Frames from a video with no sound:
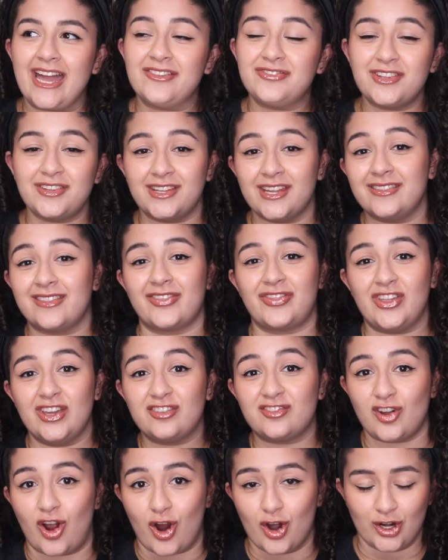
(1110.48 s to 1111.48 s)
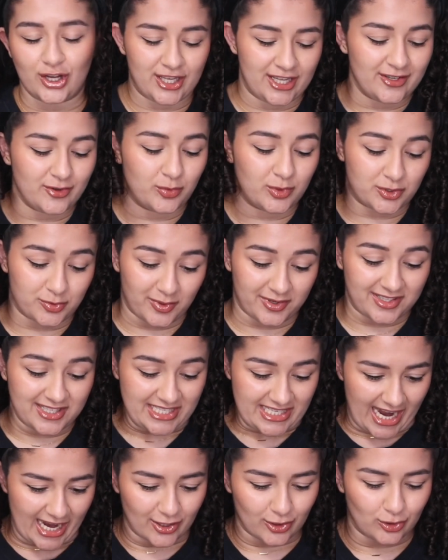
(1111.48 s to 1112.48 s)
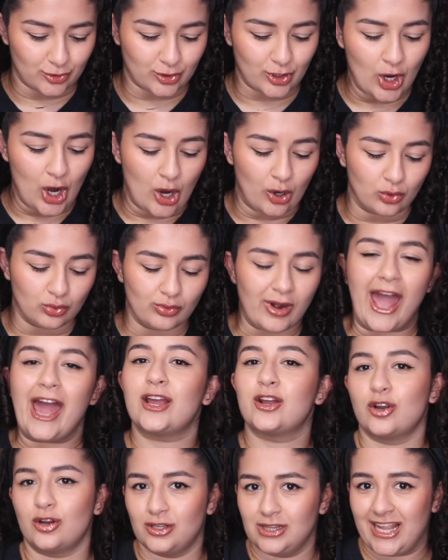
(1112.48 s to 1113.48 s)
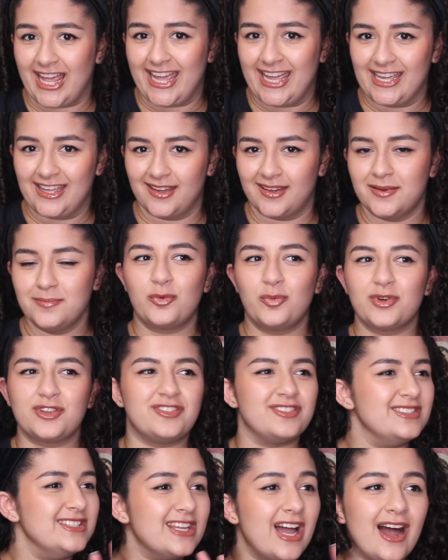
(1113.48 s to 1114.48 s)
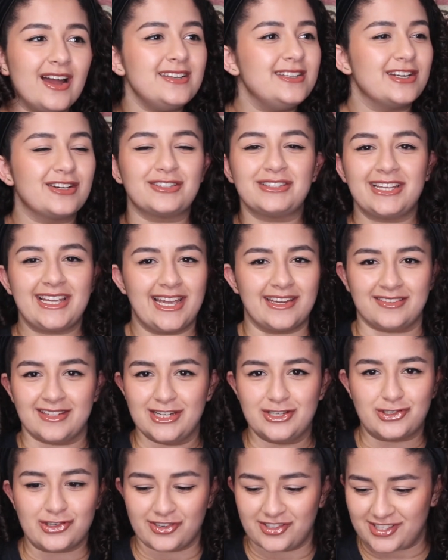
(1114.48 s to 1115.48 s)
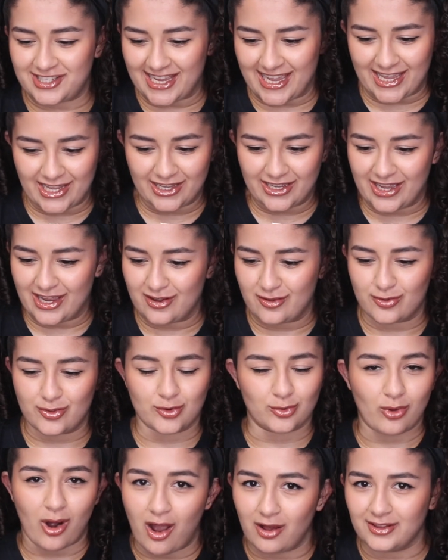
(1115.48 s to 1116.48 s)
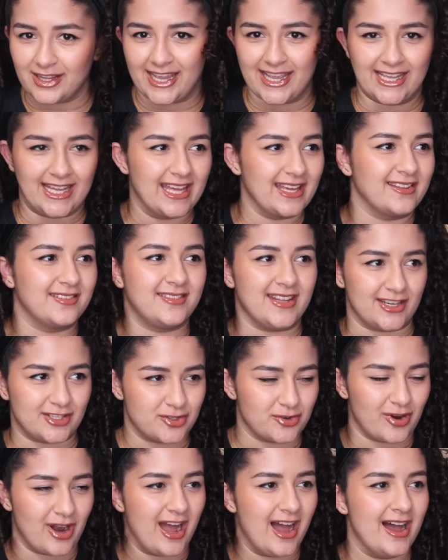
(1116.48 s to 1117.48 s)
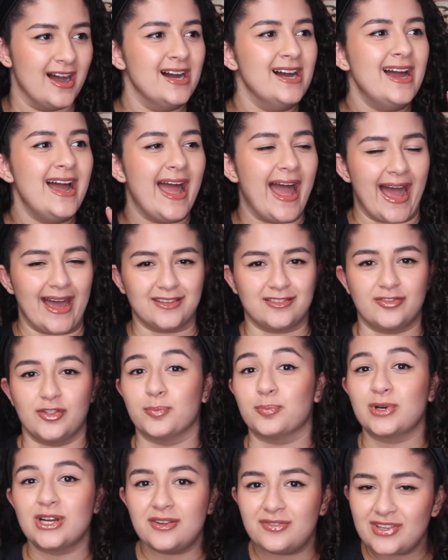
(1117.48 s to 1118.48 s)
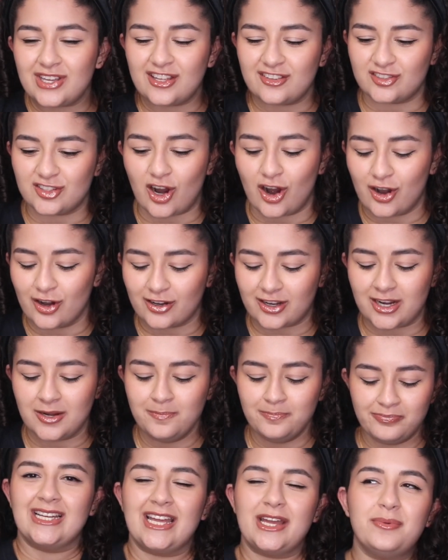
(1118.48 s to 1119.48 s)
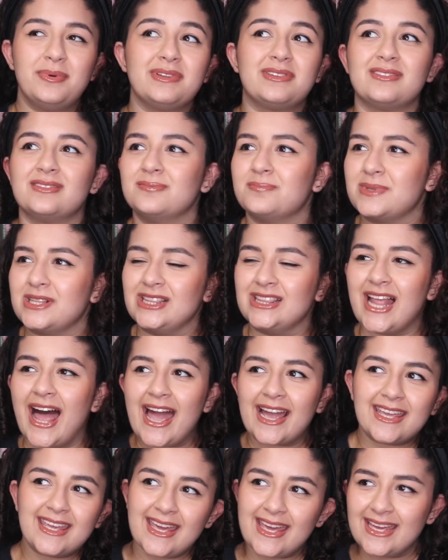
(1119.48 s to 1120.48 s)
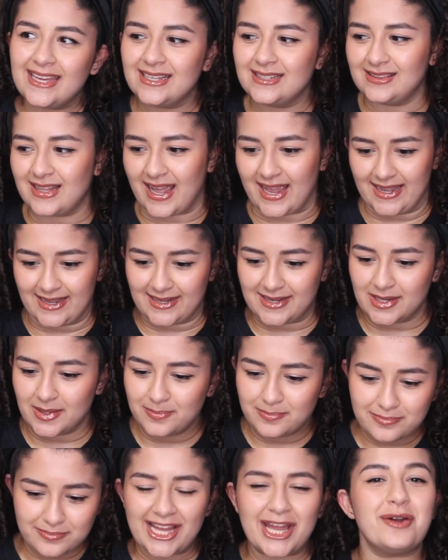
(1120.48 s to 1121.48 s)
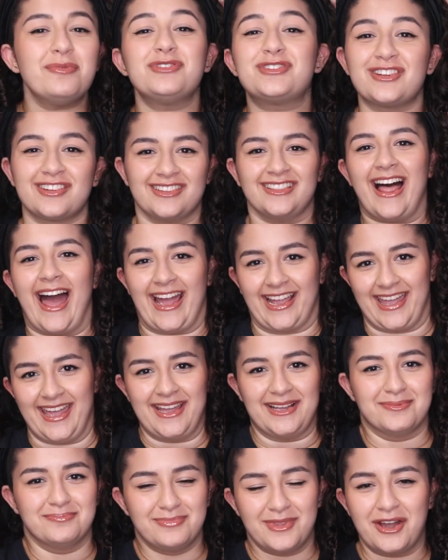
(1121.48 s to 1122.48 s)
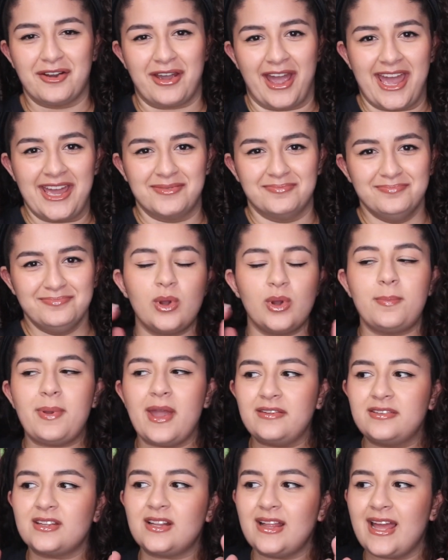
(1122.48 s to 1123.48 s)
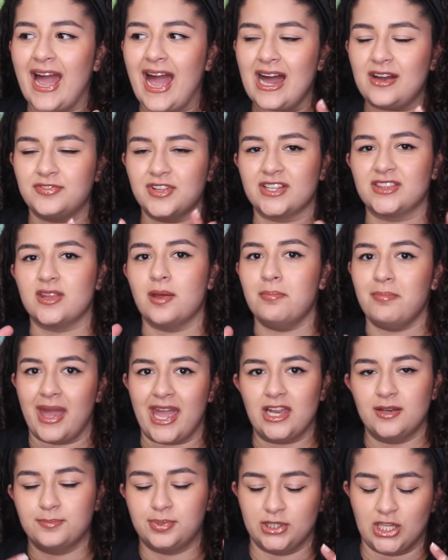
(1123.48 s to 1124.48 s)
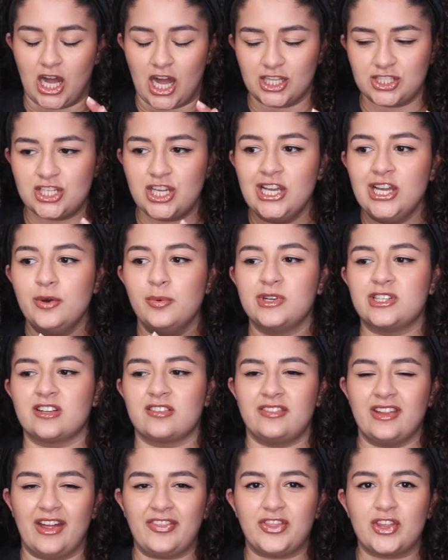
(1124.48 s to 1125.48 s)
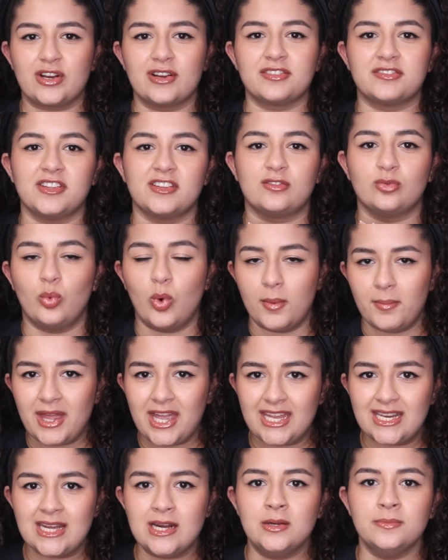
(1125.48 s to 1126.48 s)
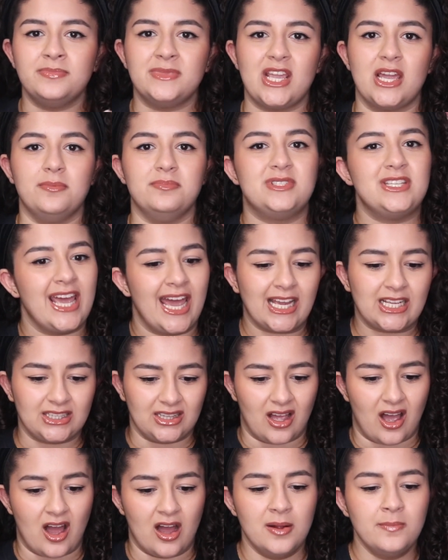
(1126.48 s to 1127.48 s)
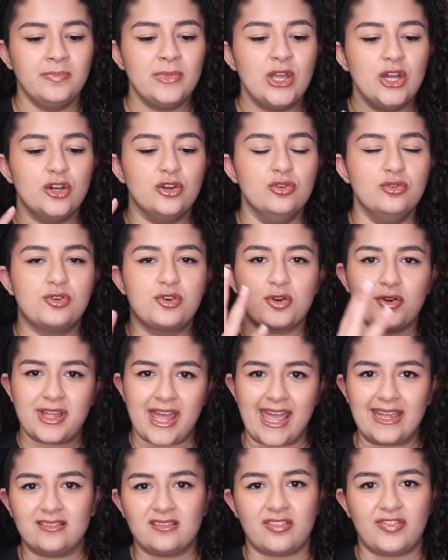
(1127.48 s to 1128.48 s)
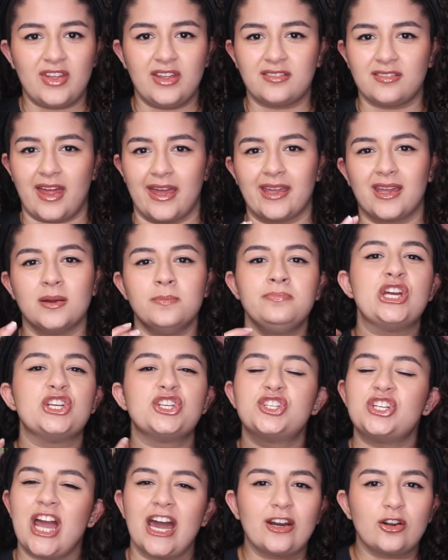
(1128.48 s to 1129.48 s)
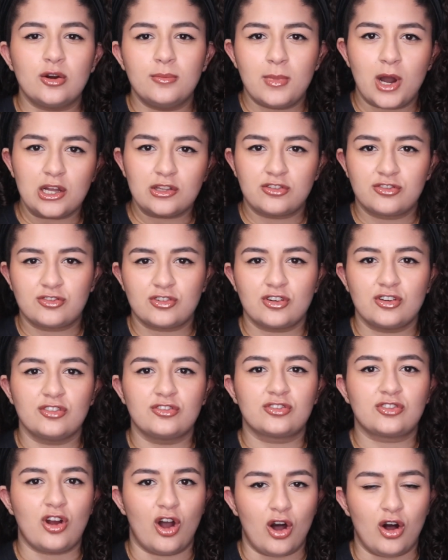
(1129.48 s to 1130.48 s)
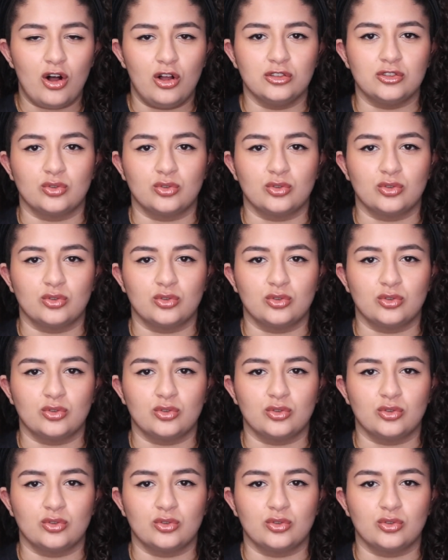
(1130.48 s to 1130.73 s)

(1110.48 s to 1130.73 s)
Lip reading: have to say that this arc, which was entitled Ragorlang, was not nearly as interesting, enthralling, etc. as the previous arc. It was lacking, it was just lacking, okay? basically have, the main plot, which is that there's this woman named Tekla who creates these, shadow monsters called